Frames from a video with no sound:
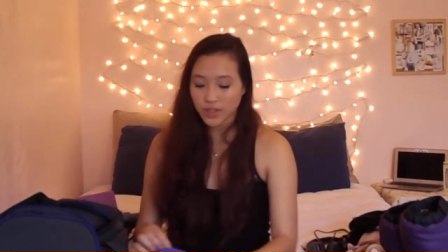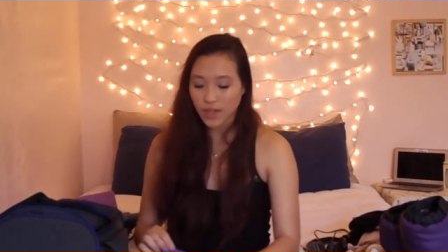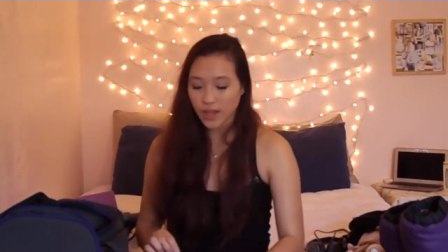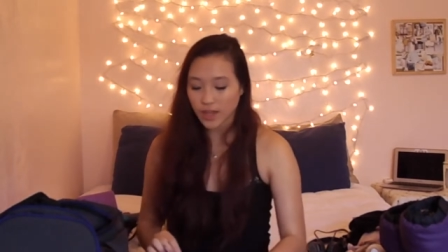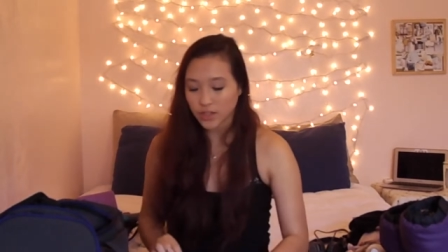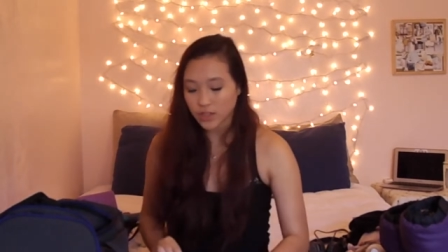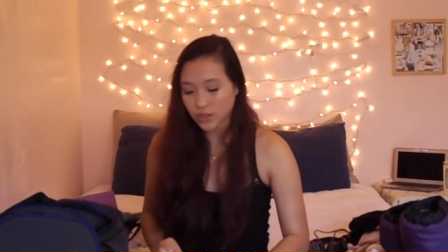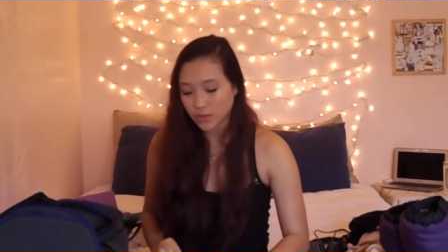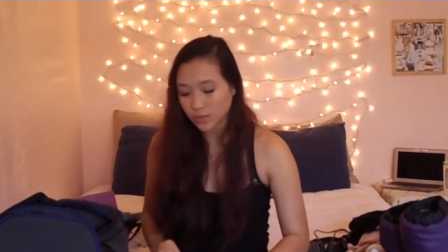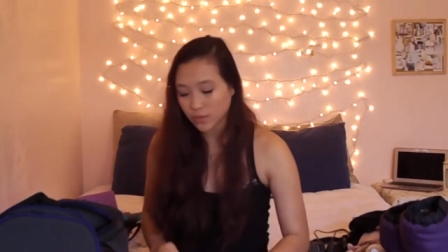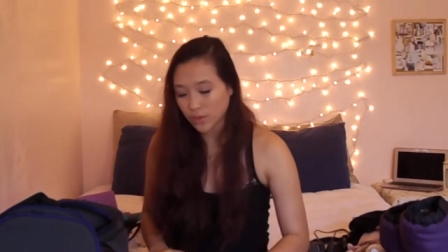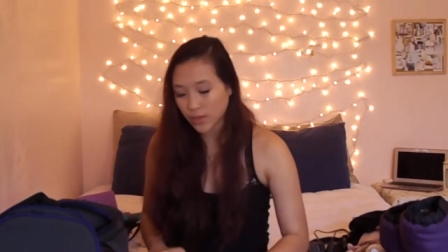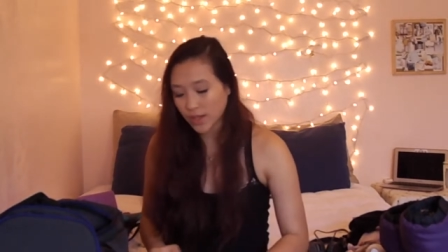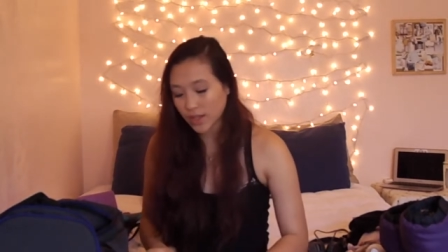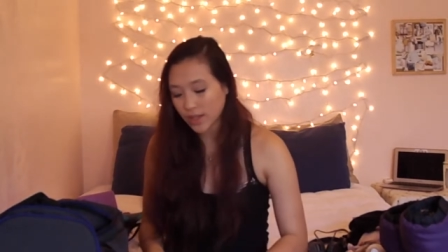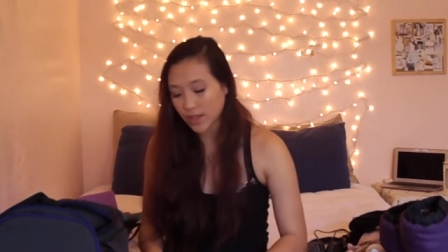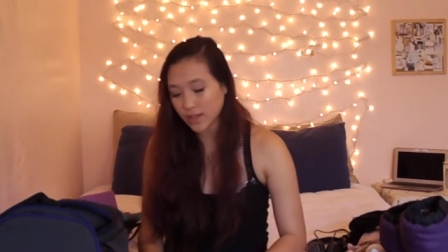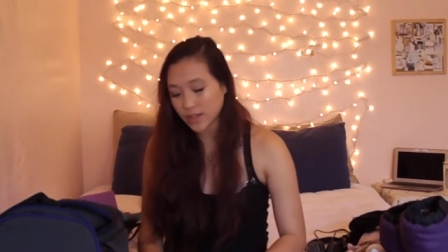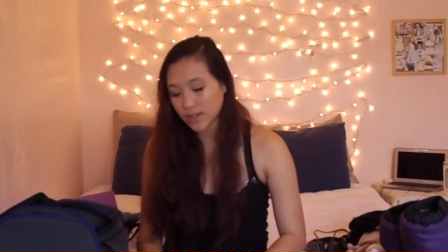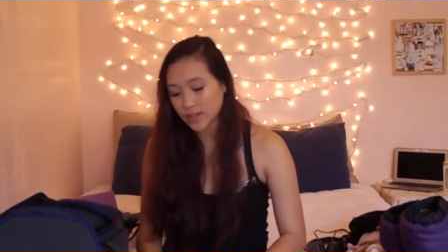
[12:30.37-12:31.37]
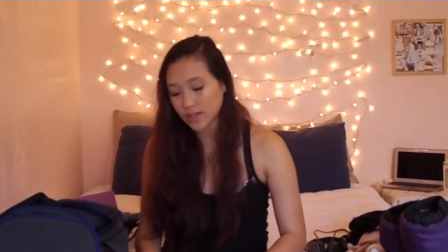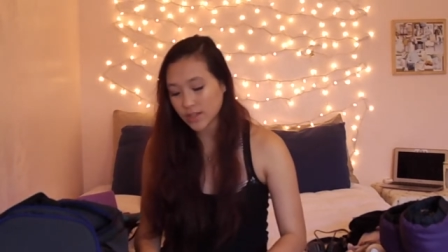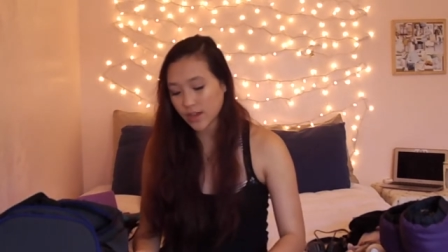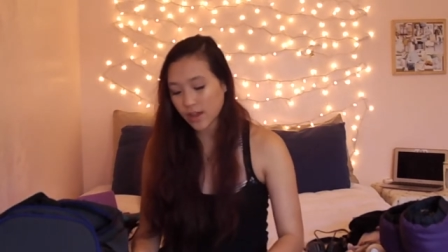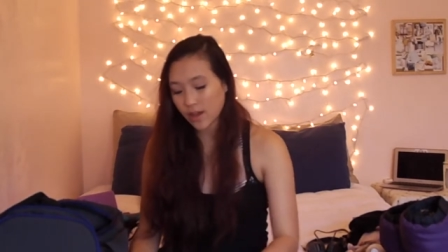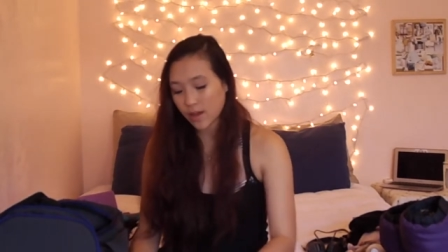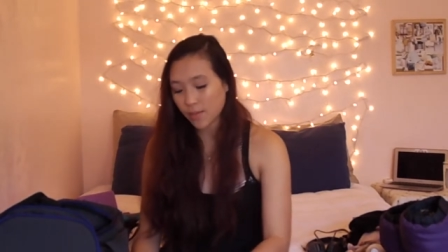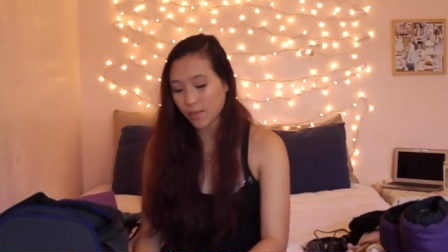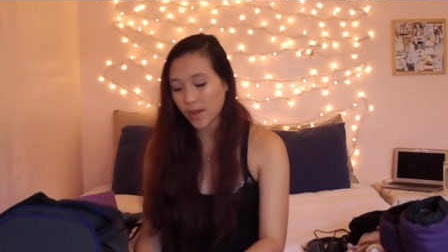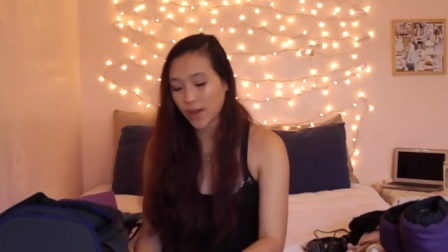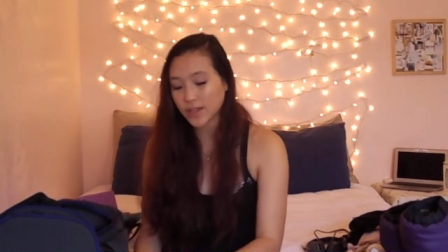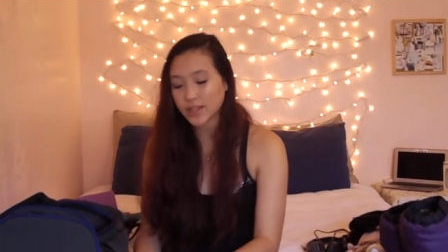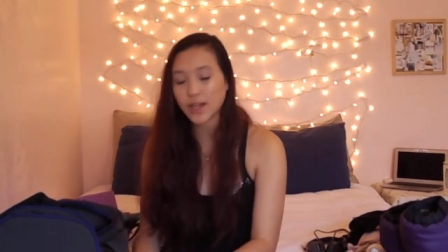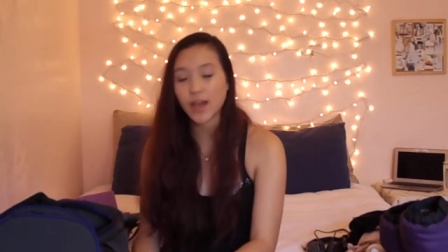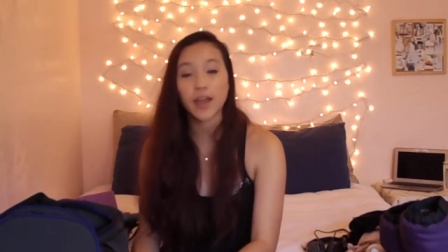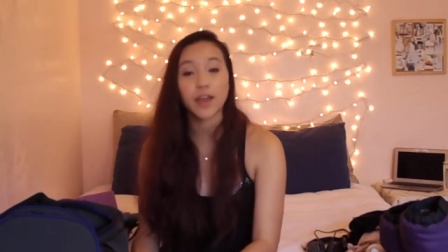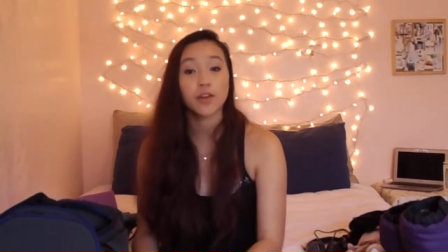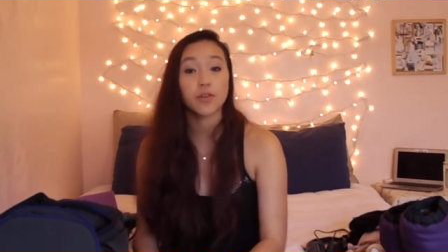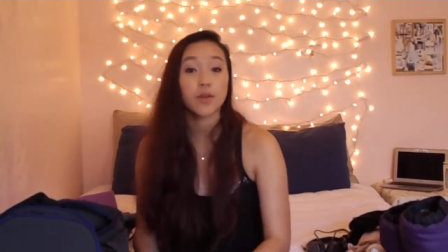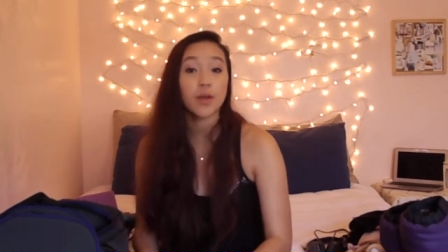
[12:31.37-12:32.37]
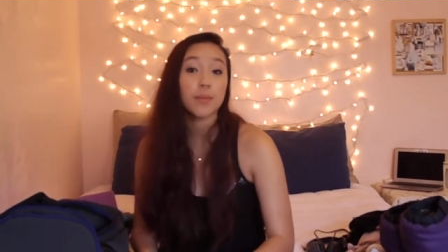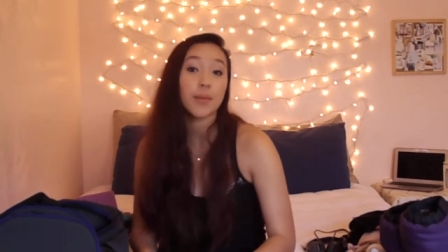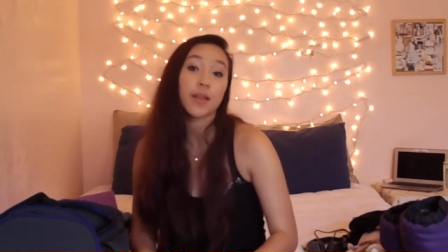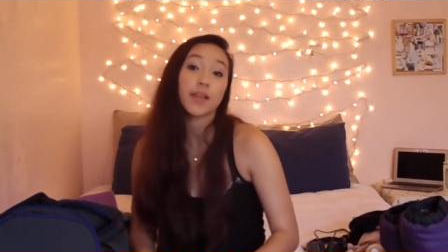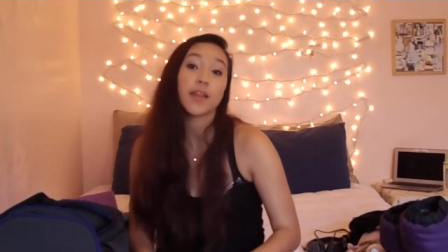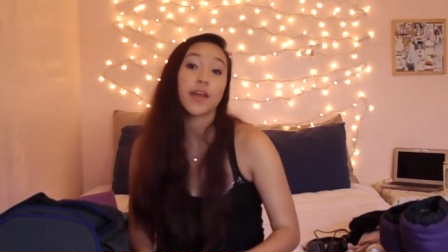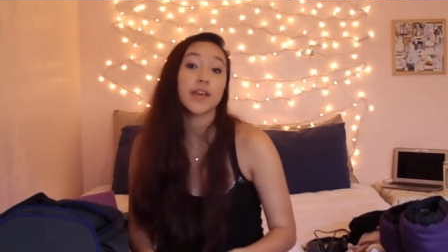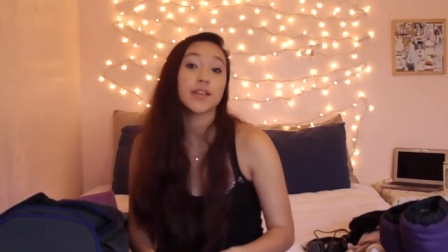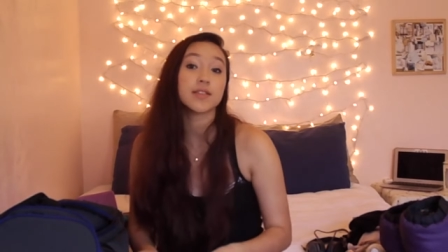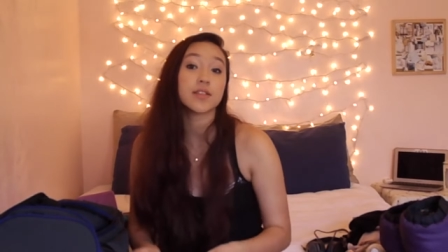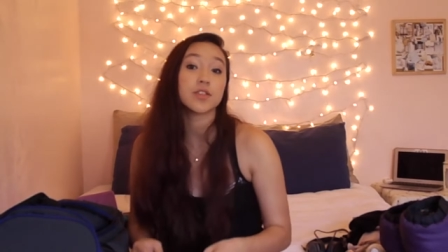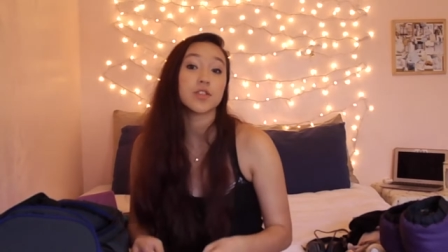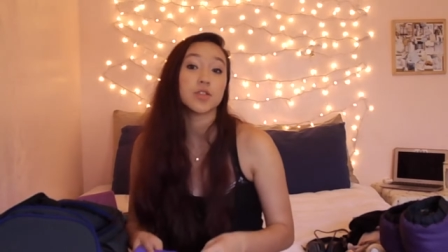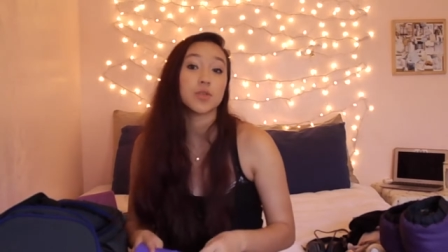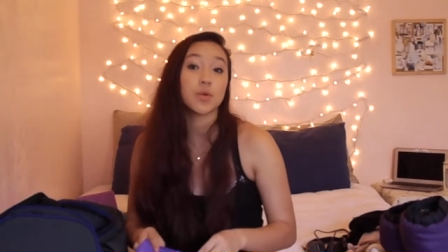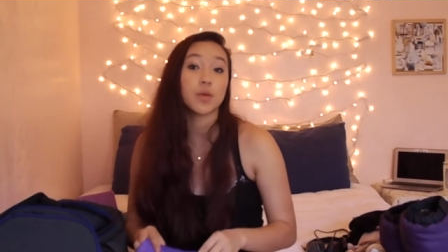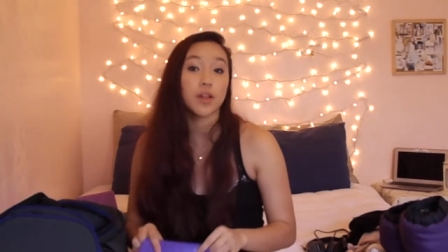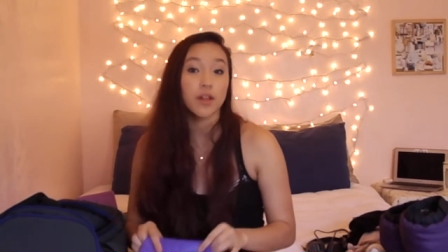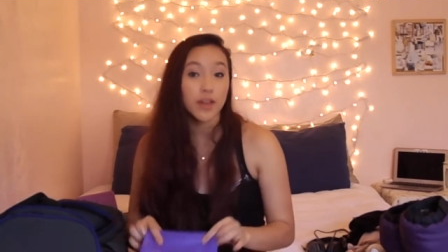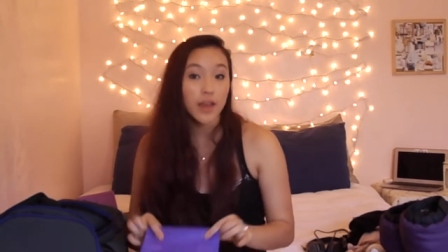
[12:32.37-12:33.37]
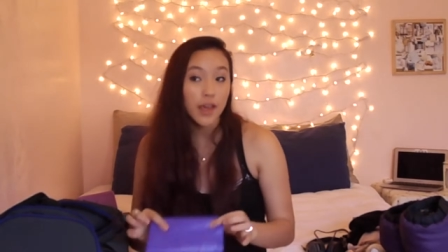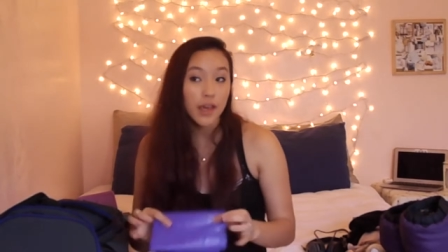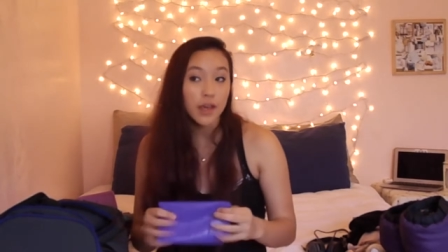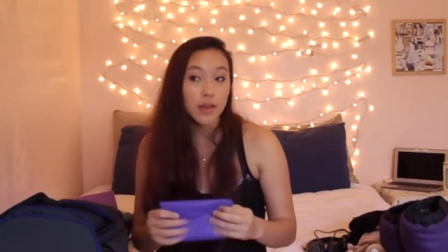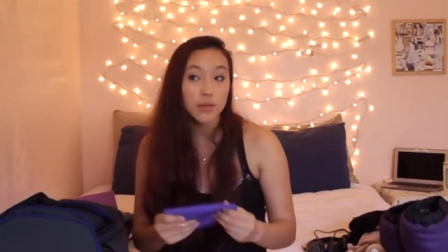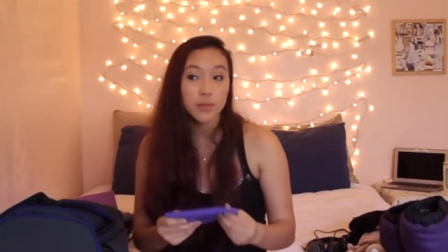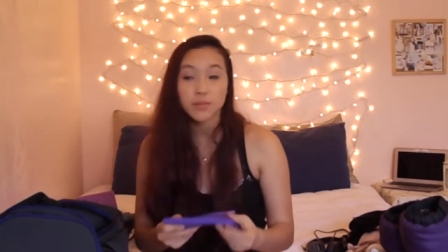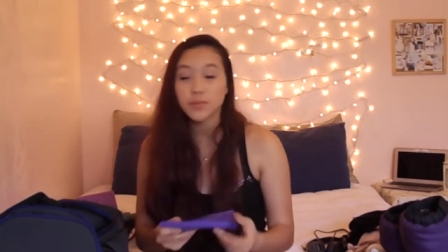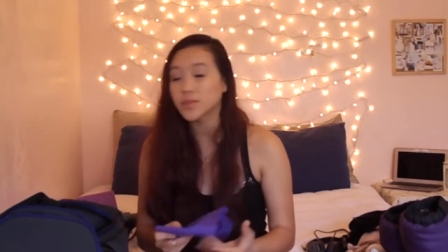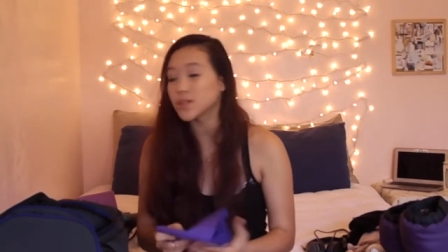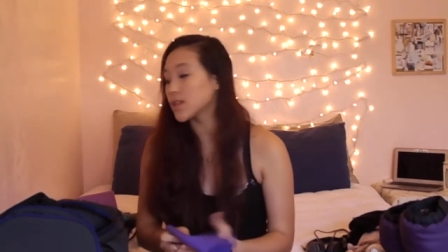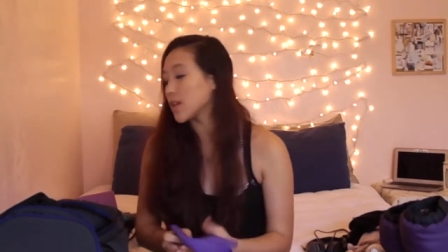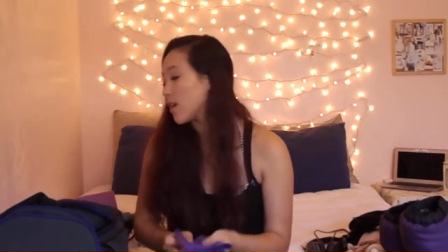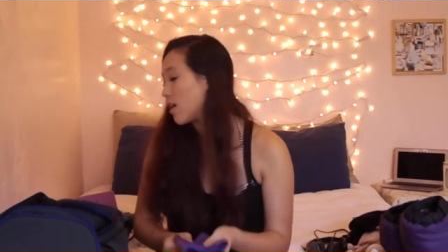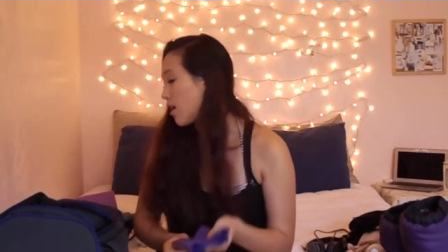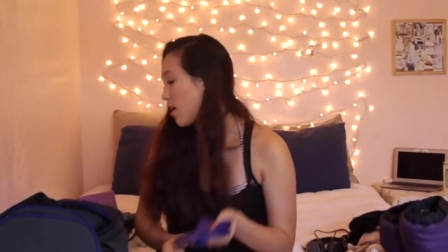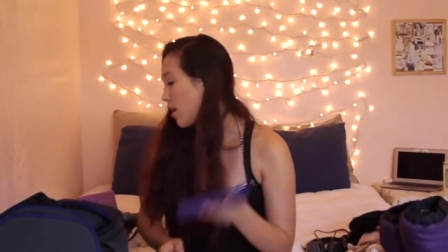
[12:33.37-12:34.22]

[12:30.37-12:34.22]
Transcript: I do it, um, I tie it around my legs and do clams.